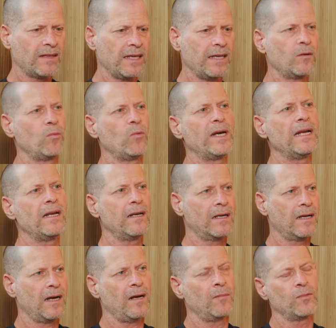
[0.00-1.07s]
thing will
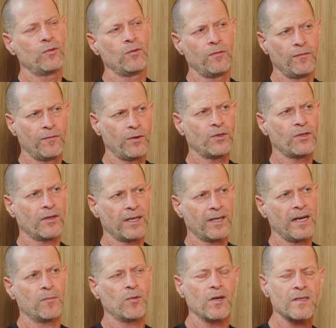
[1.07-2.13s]
come to future
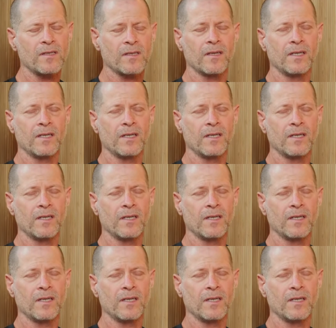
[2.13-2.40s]
cameras,